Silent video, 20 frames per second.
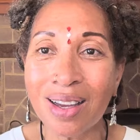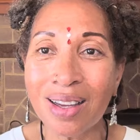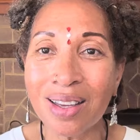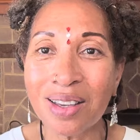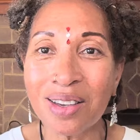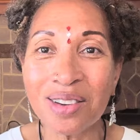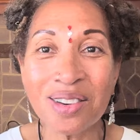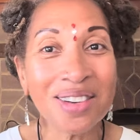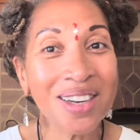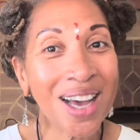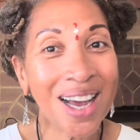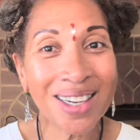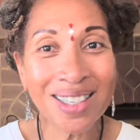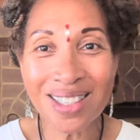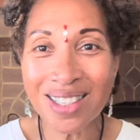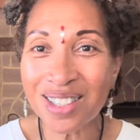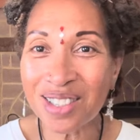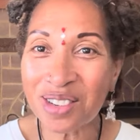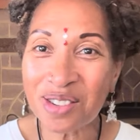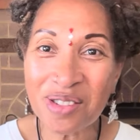you're not
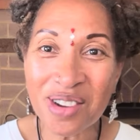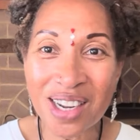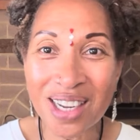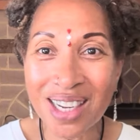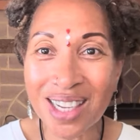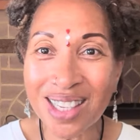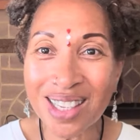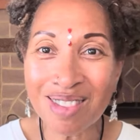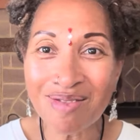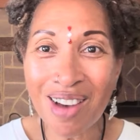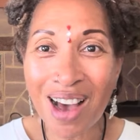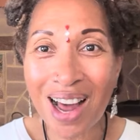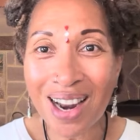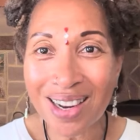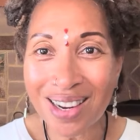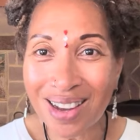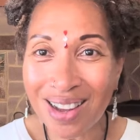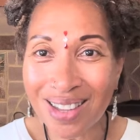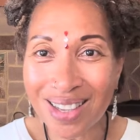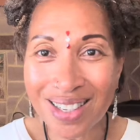just grinning and
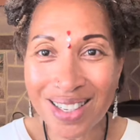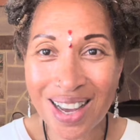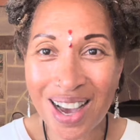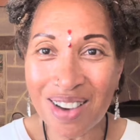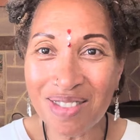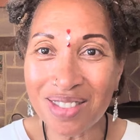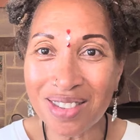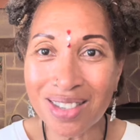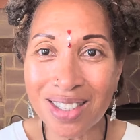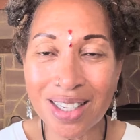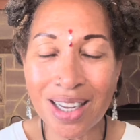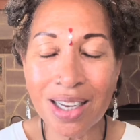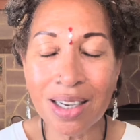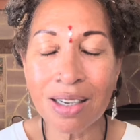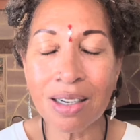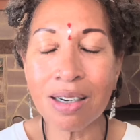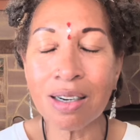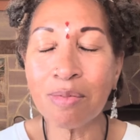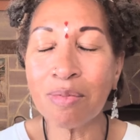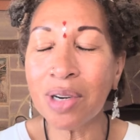smiling all the time. It's like,
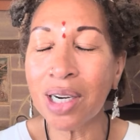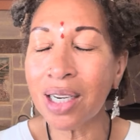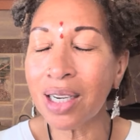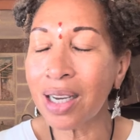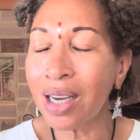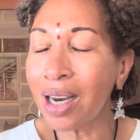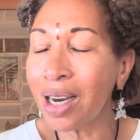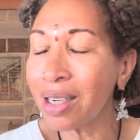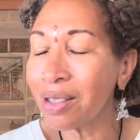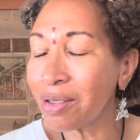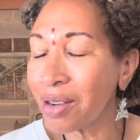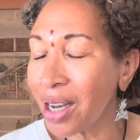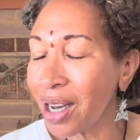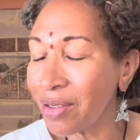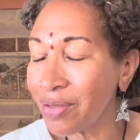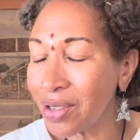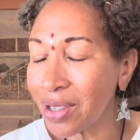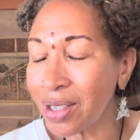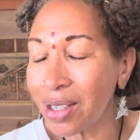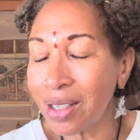oh my God, do I
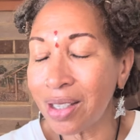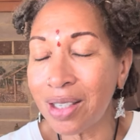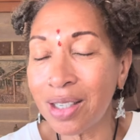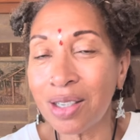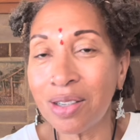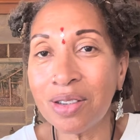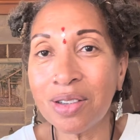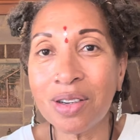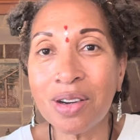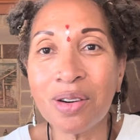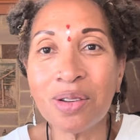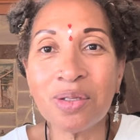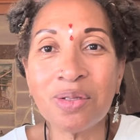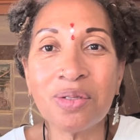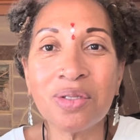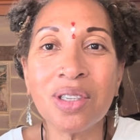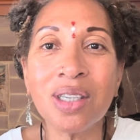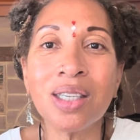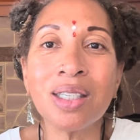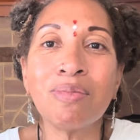have to continue to go
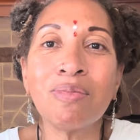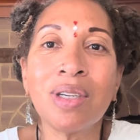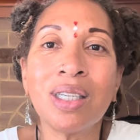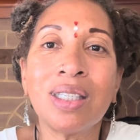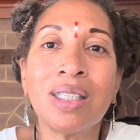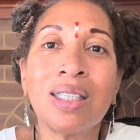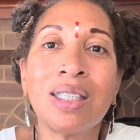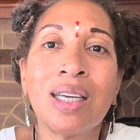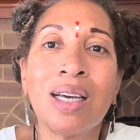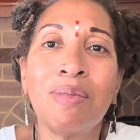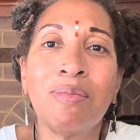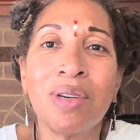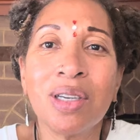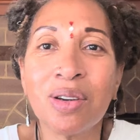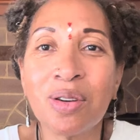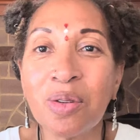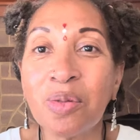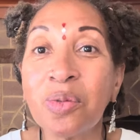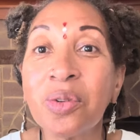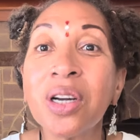through this? My stomach
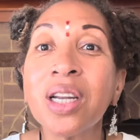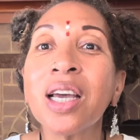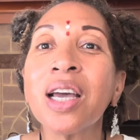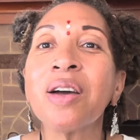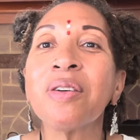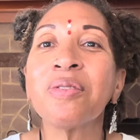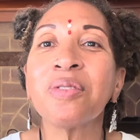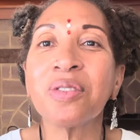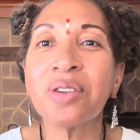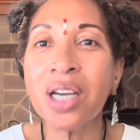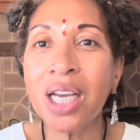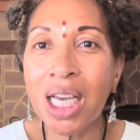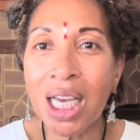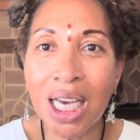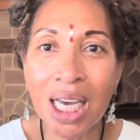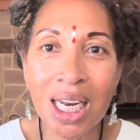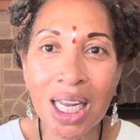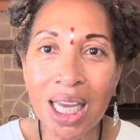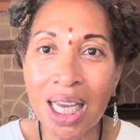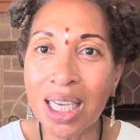or whatever,
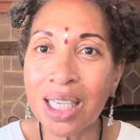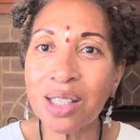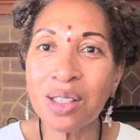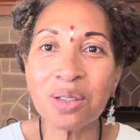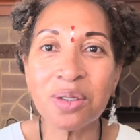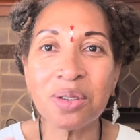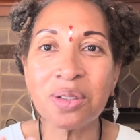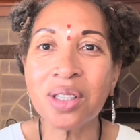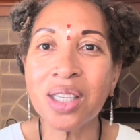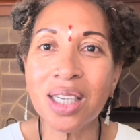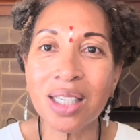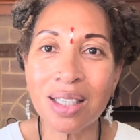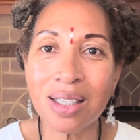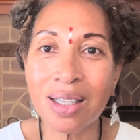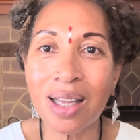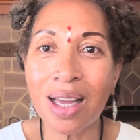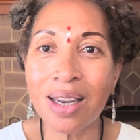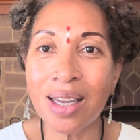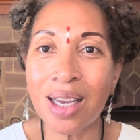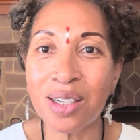headaches or things of
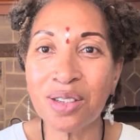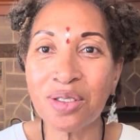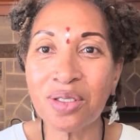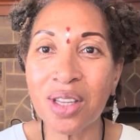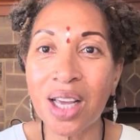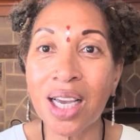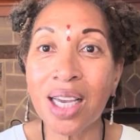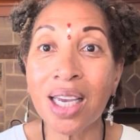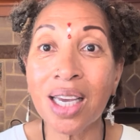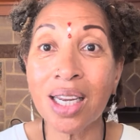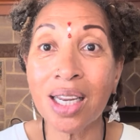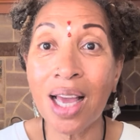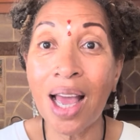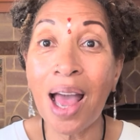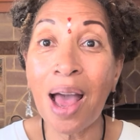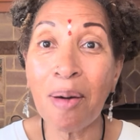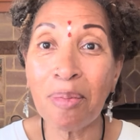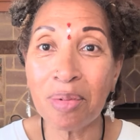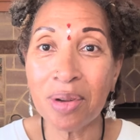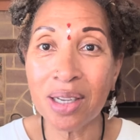that nature that can
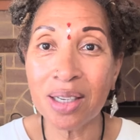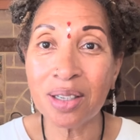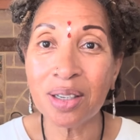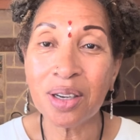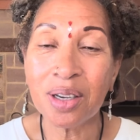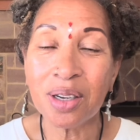happen